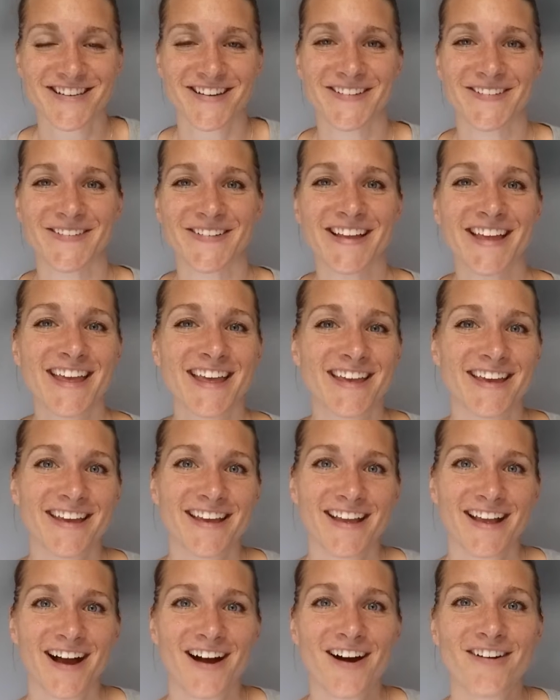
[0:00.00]
So,
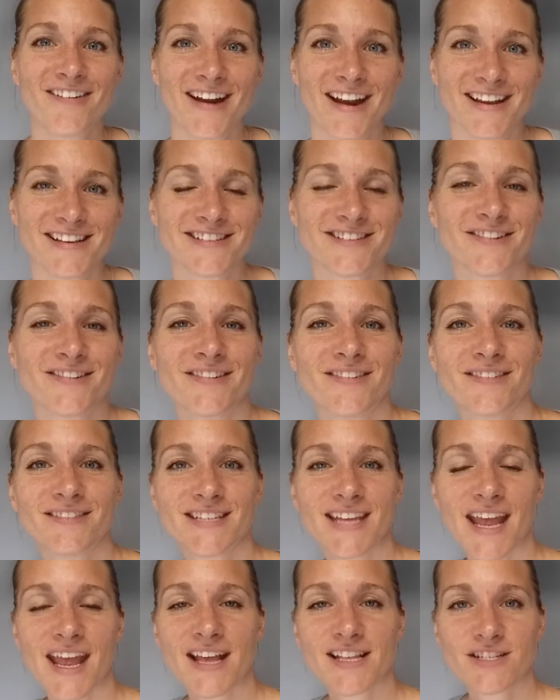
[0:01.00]
all right. So
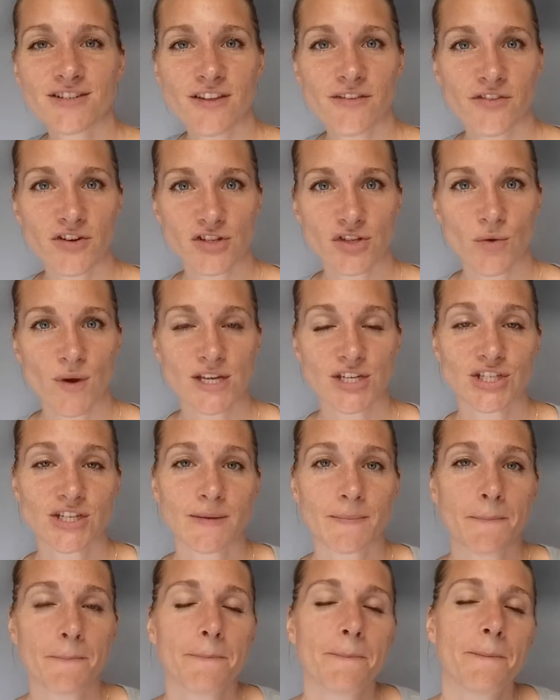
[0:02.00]
to answer the first
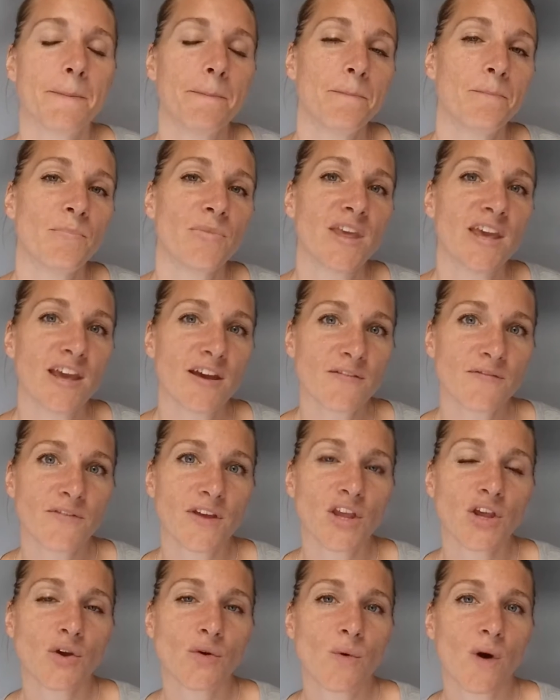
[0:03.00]
question, if
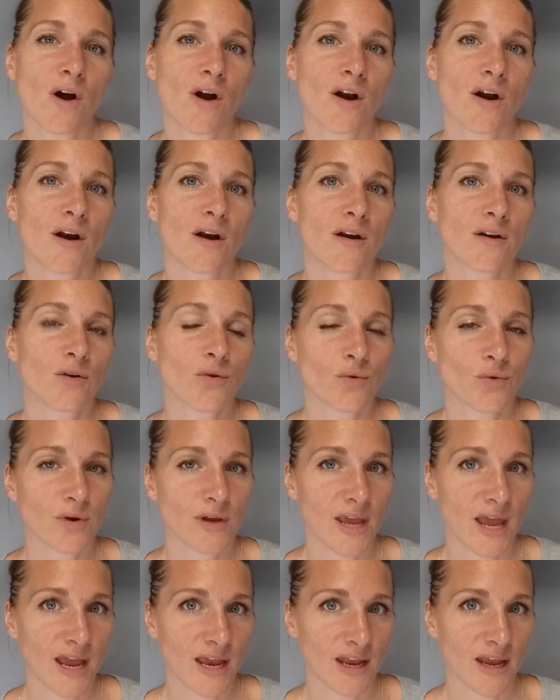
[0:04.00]
you are
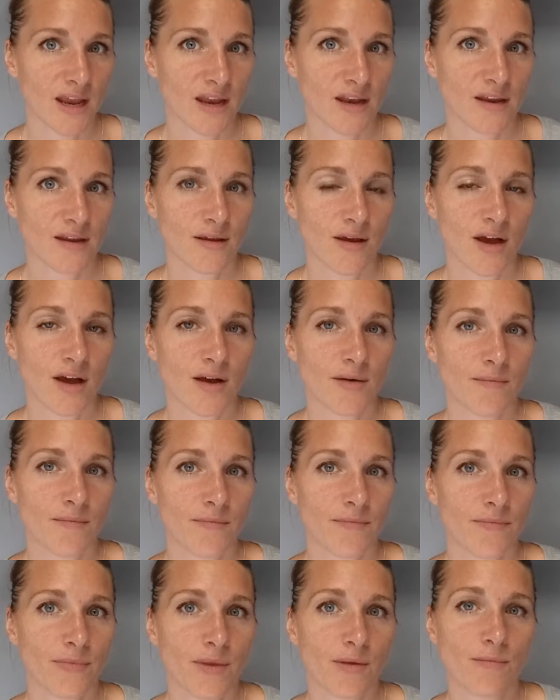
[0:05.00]
creating,
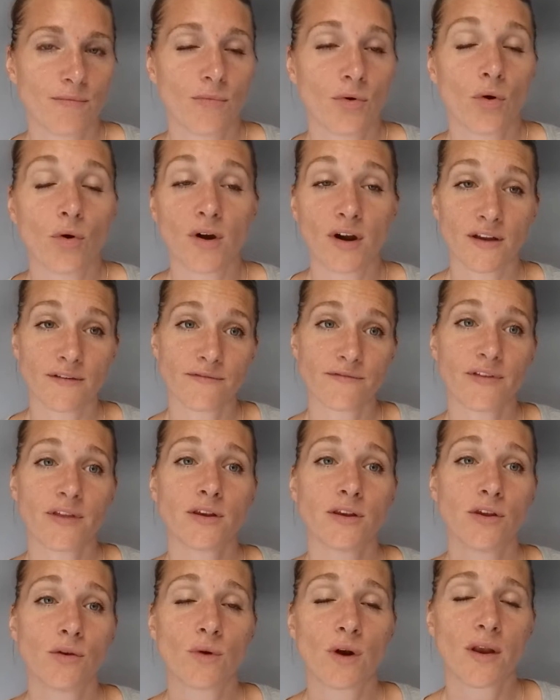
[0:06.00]
or if
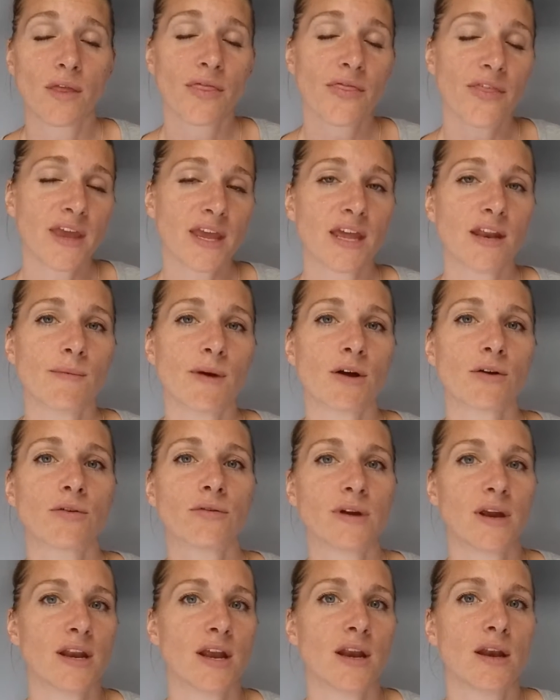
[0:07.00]
you are thinking about
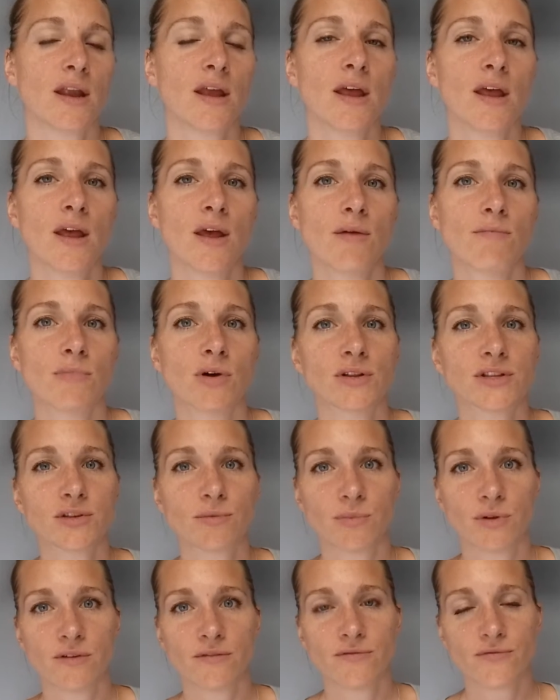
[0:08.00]
creating
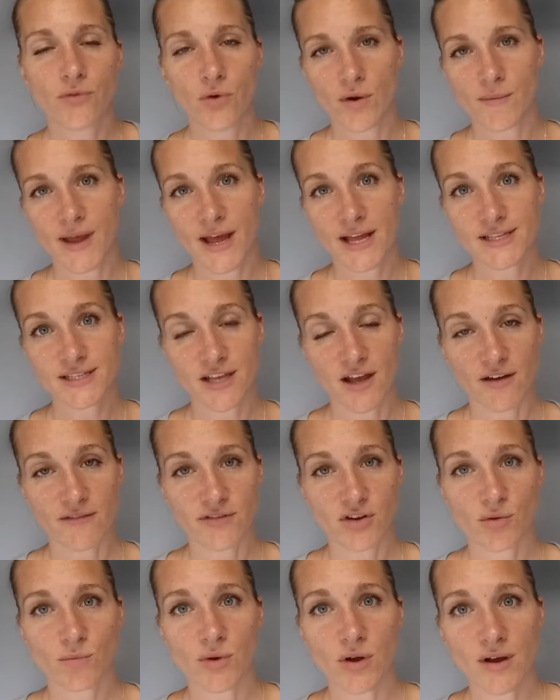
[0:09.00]
multiple formats of
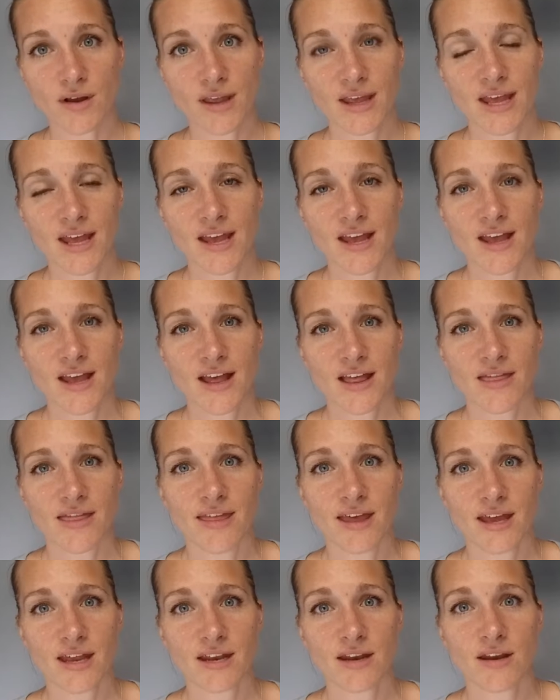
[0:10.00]
your book,
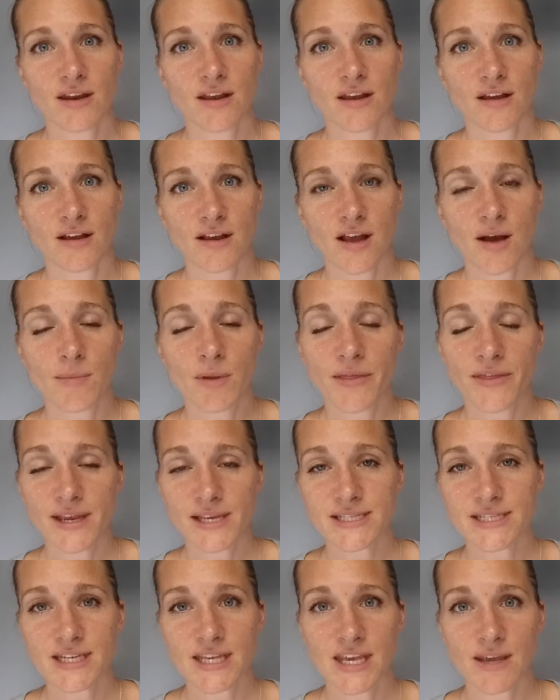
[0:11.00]
then a couple
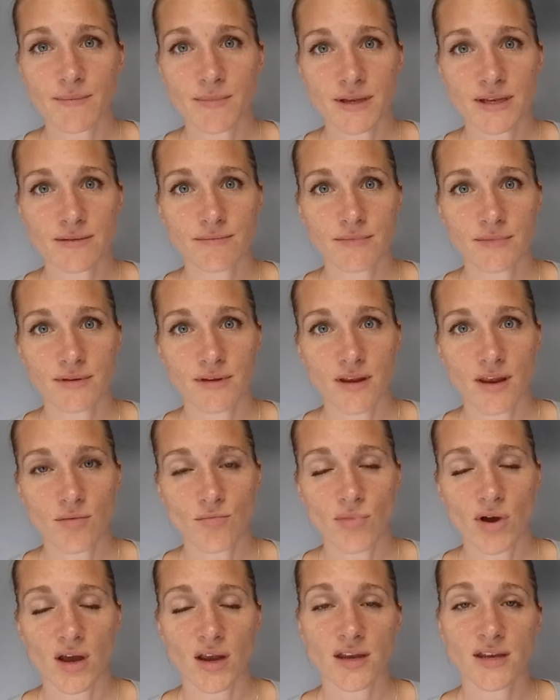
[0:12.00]
things to keep in
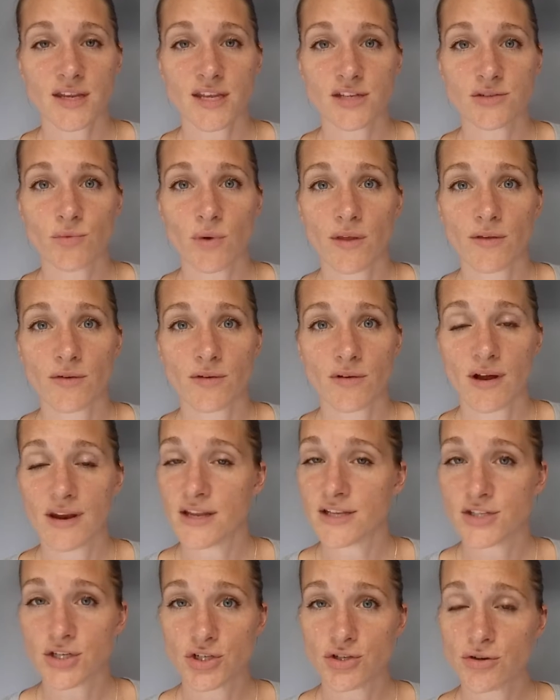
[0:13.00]
mind is whether or not
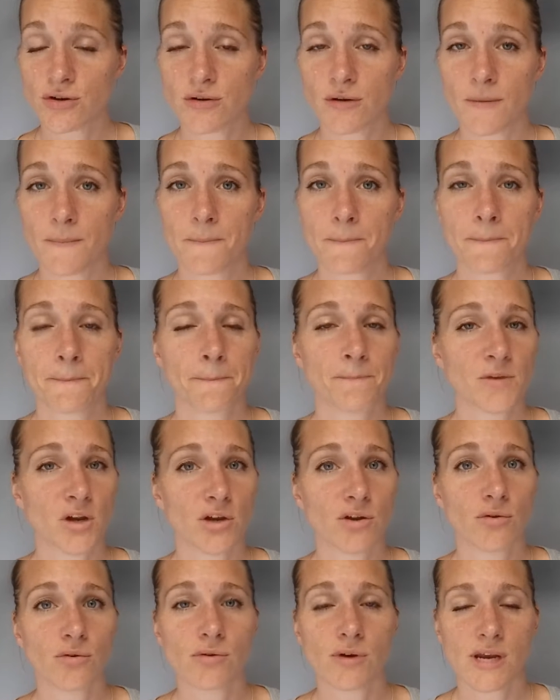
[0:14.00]
it's a journal. Are
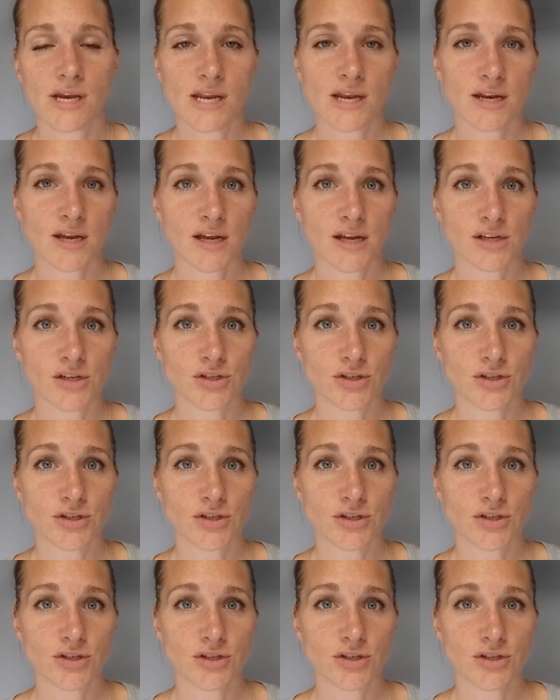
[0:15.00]
you creating a